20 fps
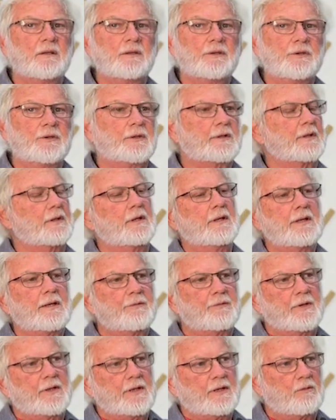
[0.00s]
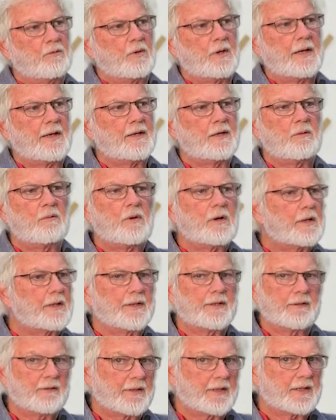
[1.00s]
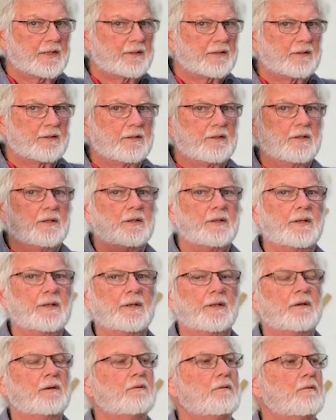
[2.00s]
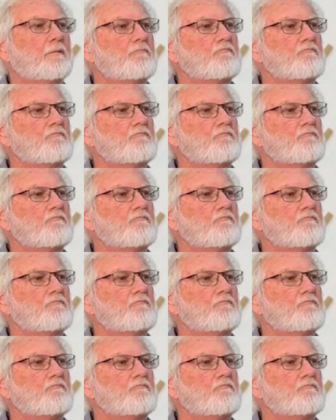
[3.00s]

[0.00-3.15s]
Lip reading: You can live in it while you're working on it, you know?